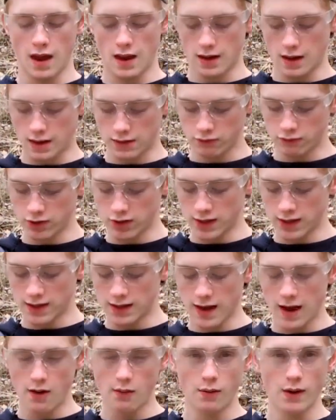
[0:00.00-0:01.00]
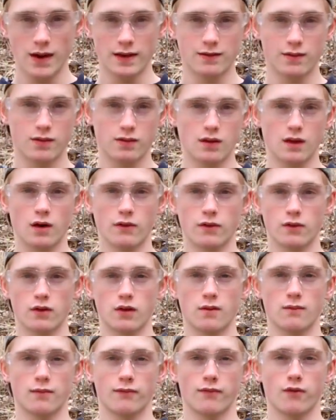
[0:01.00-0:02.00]
and I really cannot wait to see how this
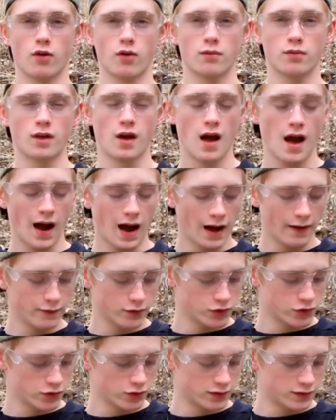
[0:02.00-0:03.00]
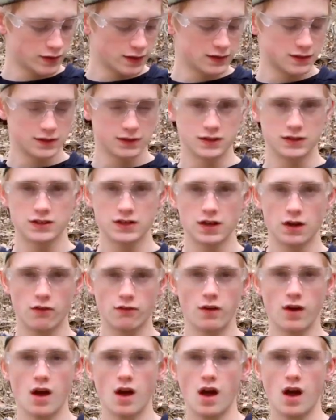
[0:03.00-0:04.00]
gun performs on the shooting test
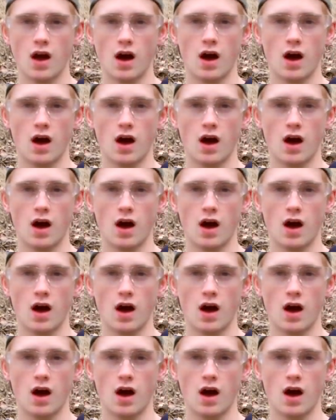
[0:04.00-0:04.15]
itself.